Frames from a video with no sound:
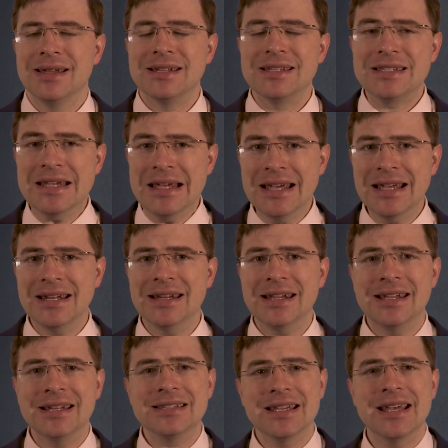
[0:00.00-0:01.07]
10
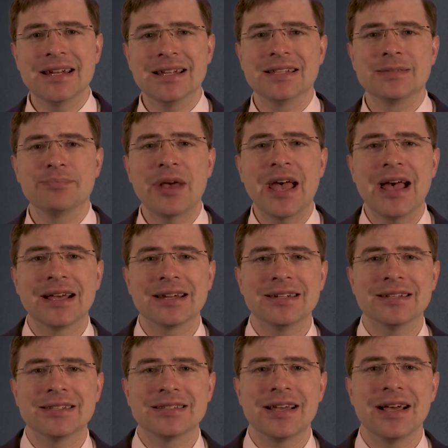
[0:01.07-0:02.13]
antennas packed
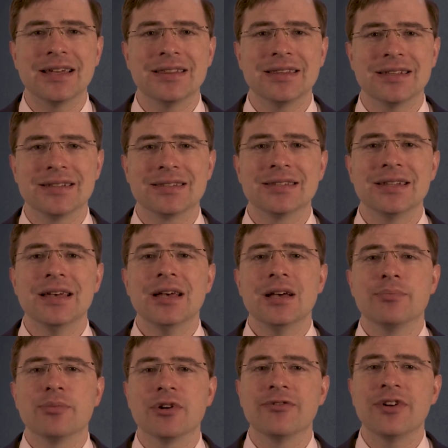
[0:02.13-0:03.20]
inside this
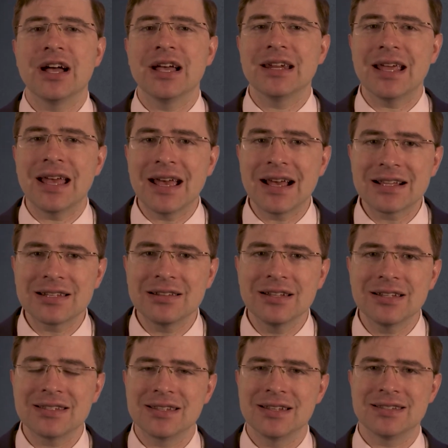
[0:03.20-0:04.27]
provide
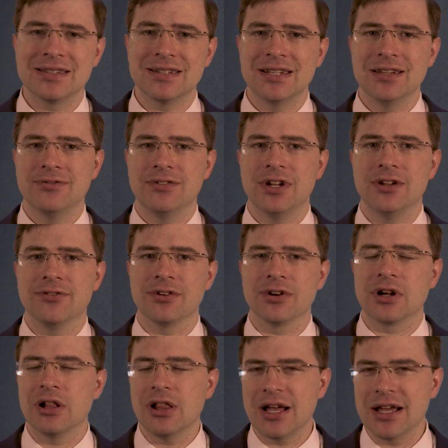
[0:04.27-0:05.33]
excellent sensitivity for
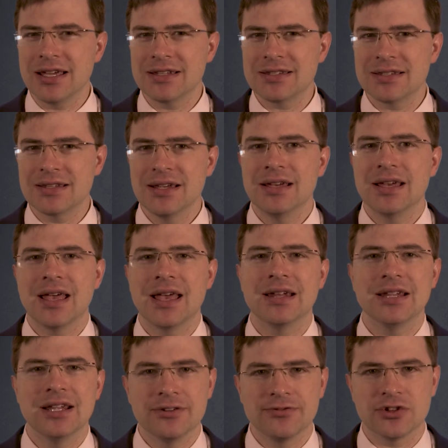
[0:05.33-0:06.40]
clients and
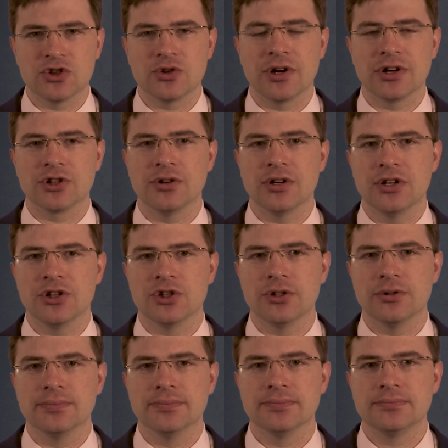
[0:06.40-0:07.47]
infrastructure
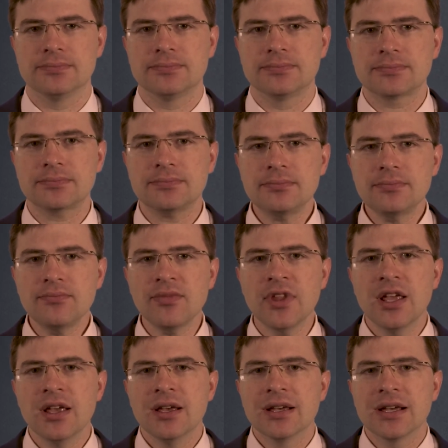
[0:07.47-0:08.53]
issue.
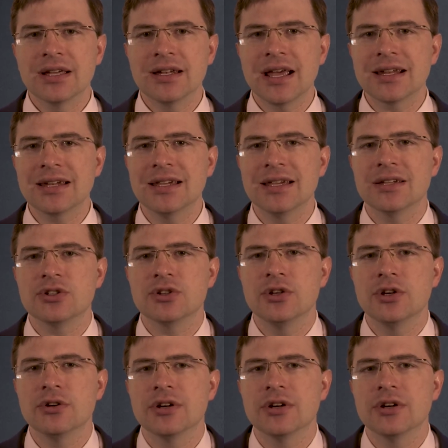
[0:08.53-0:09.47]
Connecting it to your